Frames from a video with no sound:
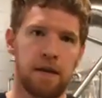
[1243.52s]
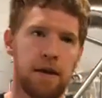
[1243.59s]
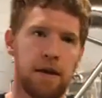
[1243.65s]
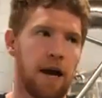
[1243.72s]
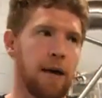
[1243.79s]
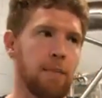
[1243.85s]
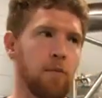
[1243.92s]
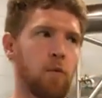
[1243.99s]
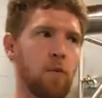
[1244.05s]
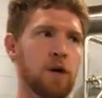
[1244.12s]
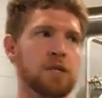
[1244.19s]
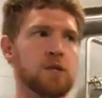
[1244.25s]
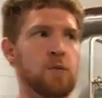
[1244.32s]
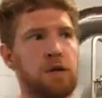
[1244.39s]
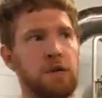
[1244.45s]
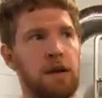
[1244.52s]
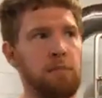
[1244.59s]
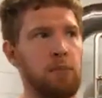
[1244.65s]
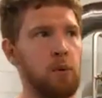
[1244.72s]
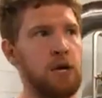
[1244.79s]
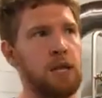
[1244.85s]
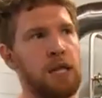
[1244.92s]
Once we're done
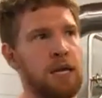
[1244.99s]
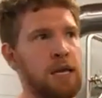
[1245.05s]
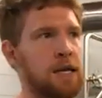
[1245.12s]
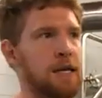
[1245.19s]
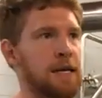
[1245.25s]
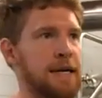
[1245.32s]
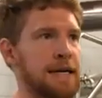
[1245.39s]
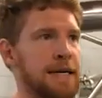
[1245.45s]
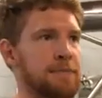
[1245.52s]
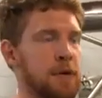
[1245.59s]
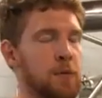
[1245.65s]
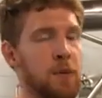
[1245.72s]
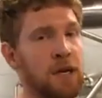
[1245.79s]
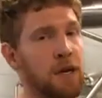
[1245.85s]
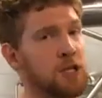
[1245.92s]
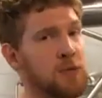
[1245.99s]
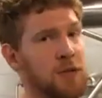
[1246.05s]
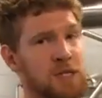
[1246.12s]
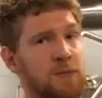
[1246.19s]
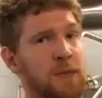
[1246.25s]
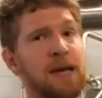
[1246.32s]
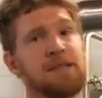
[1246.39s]
boiling, and we can also add
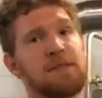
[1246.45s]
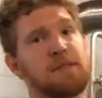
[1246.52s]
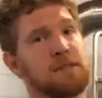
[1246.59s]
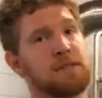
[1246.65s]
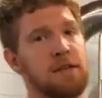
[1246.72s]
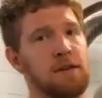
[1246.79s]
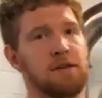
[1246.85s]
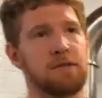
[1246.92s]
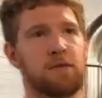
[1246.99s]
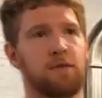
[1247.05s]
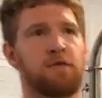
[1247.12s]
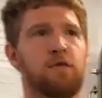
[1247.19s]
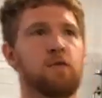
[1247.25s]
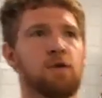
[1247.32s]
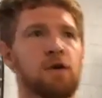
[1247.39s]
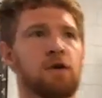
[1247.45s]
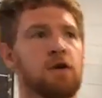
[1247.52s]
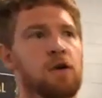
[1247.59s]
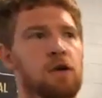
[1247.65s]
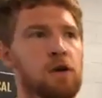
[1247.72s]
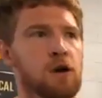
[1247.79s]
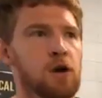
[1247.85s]
spices too. So we're
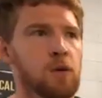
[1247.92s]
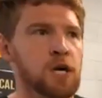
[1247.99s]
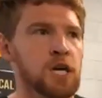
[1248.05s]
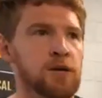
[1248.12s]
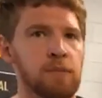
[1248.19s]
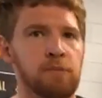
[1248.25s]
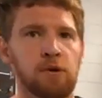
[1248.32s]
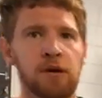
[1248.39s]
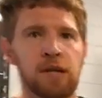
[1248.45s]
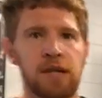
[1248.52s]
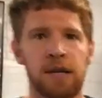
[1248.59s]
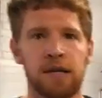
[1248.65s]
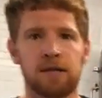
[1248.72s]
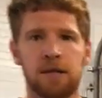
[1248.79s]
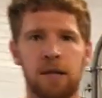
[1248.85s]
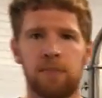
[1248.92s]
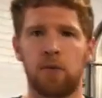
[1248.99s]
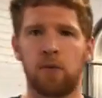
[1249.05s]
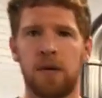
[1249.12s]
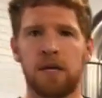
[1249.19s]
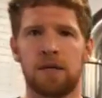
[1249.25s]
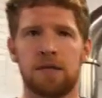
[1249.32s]
going to be brewing the next couple
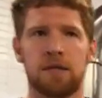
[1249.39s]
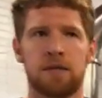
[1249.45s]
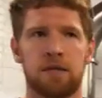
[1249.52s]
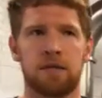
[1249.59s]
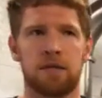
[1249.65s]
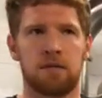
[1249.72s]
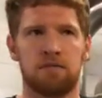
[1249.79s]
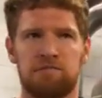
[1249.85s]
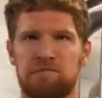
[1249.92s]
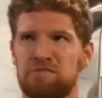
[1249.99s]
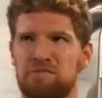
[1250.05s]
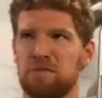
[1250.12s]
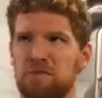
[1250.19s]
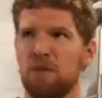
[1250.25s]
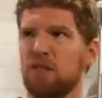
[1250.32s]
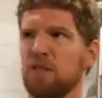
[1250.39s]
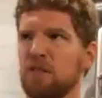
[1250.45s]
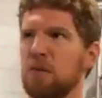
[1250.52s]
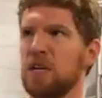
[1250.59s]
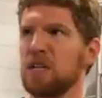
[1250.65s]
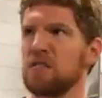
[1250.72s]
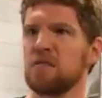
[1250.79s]
weeks, maybe 3
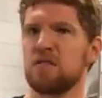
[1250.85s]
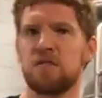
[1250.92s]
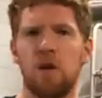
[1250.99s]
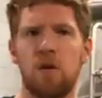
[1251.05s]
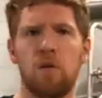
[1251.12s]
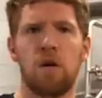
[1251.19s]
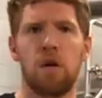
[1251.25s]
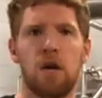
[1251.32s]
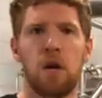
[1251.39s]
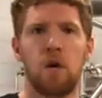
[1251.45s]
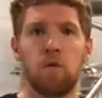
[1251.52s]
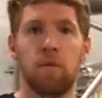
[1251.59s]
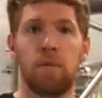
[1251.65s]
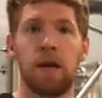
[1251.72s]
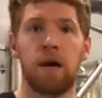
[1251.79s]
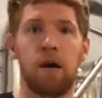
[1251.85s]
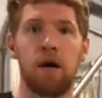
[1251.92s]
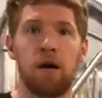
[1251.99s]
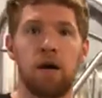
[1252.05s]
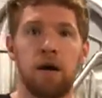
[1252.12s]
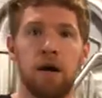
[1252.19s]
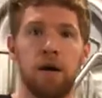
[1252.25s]
weeks or so, we'll make
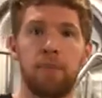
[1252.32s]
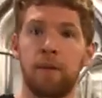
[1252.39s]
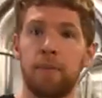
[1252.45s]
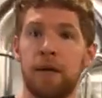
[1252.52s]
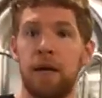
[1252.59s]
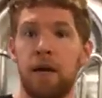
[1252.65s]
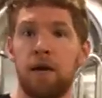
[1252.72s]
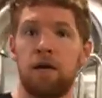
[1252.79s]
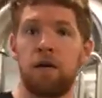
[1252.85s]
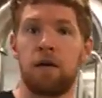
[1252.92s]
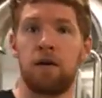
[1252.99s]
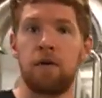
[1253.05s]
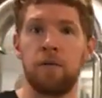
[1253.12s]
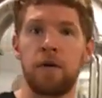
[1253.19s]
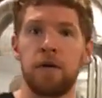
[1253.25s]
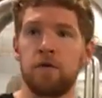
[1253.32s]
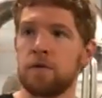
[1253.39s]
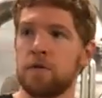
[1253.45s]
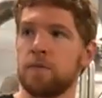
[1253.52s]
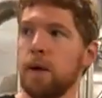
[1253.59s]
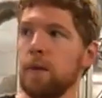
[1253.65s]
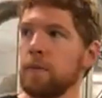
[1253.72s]
our pumpkin ale. We
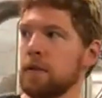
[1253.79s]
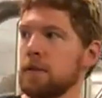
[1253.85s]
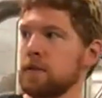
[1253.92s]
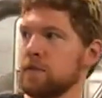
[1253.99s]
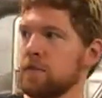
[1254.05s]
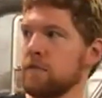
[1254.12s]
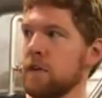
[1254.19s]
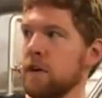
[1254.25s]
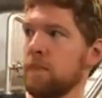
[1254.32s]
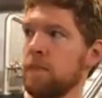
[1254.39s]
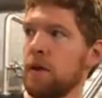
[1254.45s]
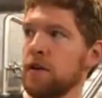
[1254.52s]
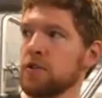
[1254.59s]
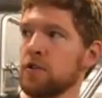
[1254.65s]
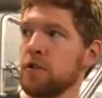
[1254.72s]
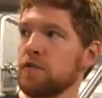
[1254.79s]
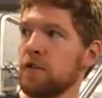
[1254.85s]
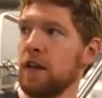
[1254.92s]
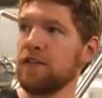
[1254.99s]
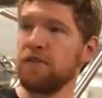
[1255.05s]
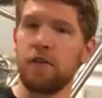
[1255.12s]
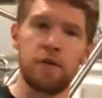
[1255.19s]
use pumpkins from Schultz
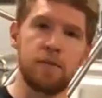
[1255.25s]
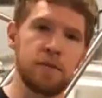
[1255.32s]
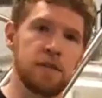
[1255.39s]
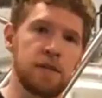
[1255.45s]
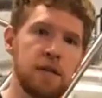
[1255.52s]
Valley Farms.